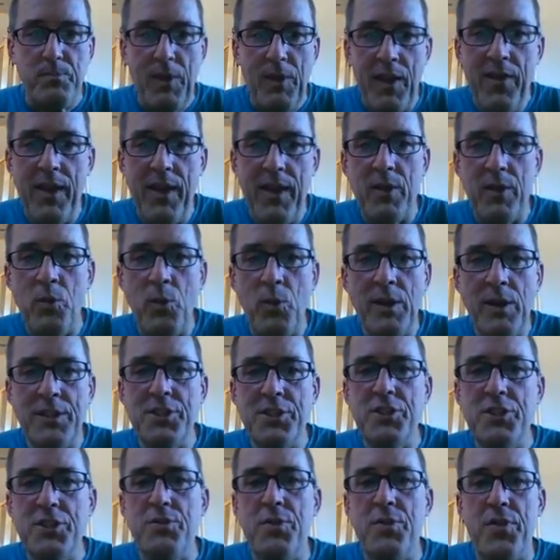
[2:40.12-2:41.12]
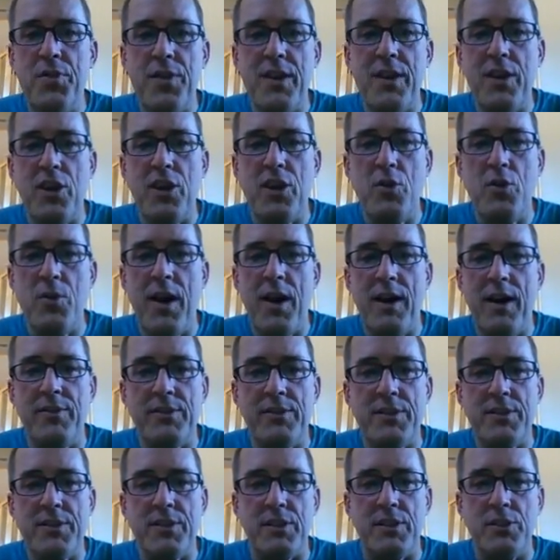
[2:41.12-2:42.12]
And then once you think you have
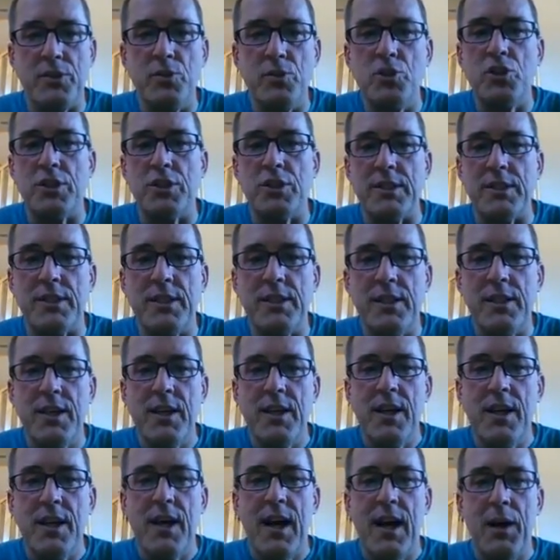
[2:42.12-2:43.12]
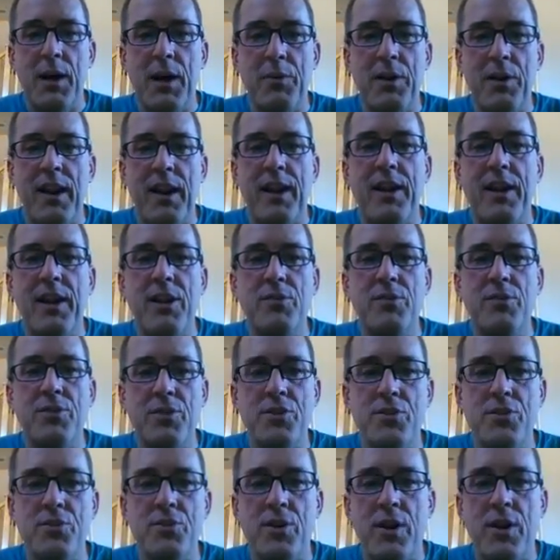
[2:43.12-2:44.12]
a solution, I would like you
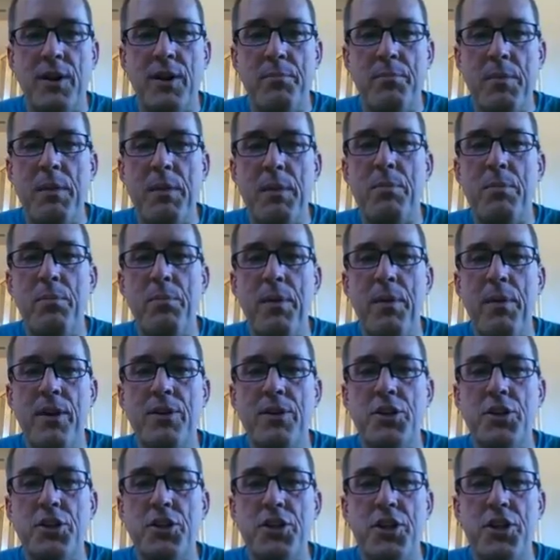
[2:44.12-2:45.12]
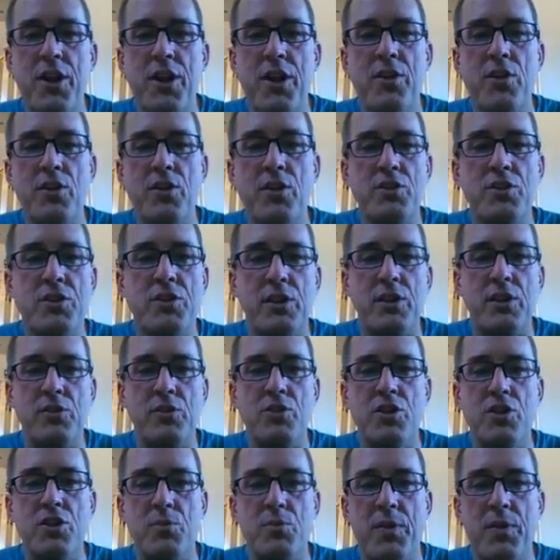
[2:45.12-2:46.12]
to be prepared to share your
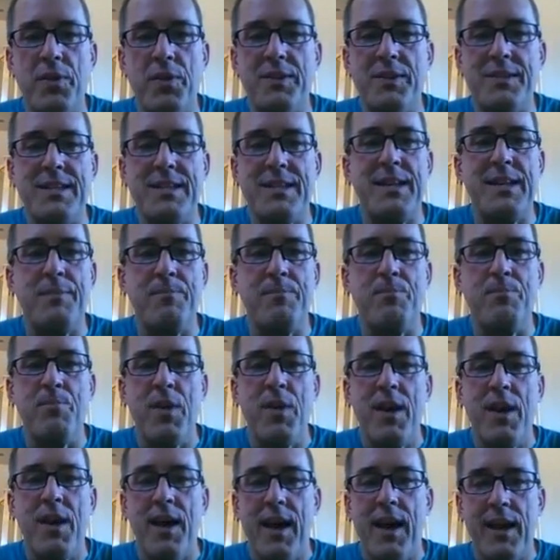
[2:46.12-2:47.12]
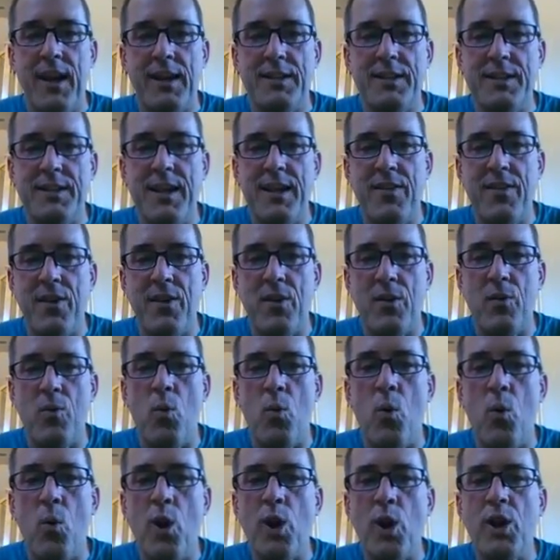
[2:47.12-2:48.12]
solution with the team. And I say there,
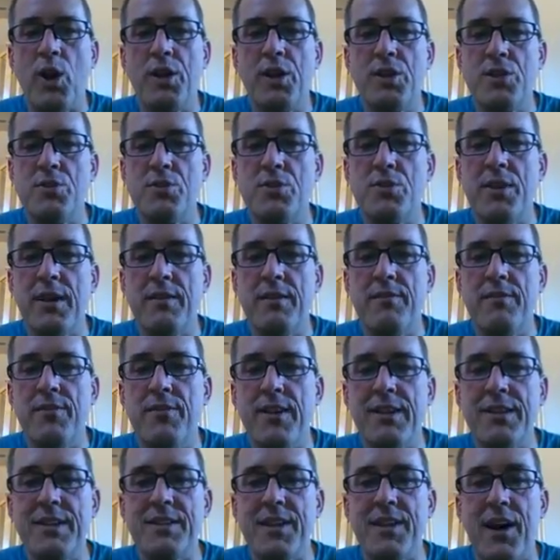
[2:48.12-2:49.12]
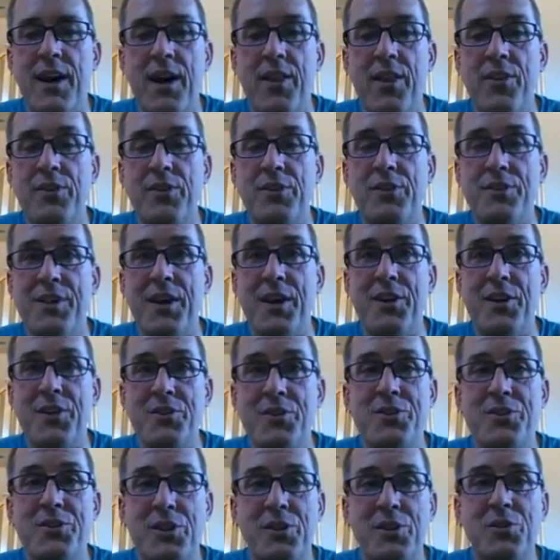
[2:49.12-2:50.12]
work to convince others that
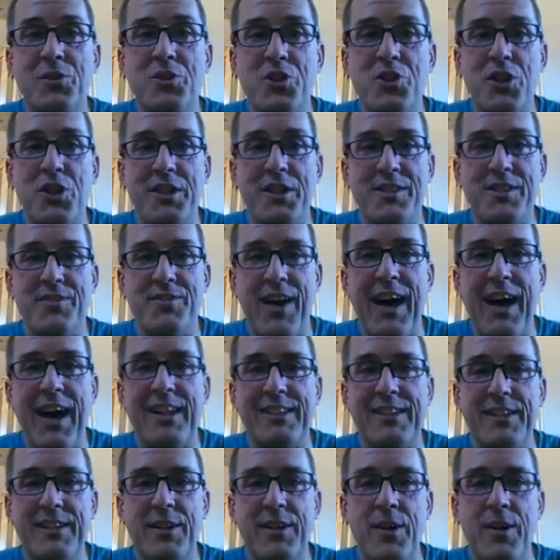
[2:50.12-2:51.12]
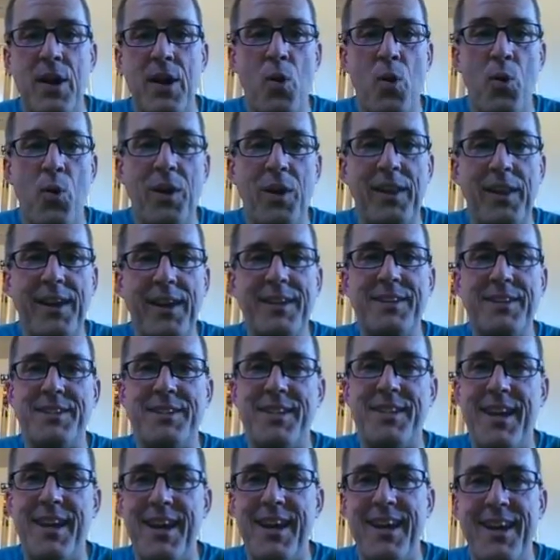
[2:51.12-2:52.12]
your solution is valid. We like to
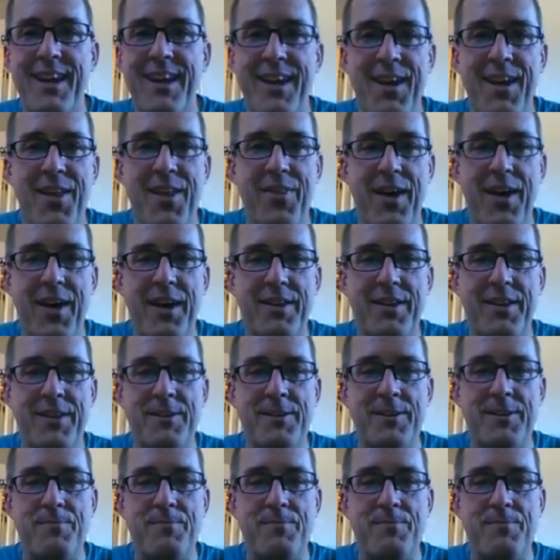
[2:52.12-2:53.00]
say that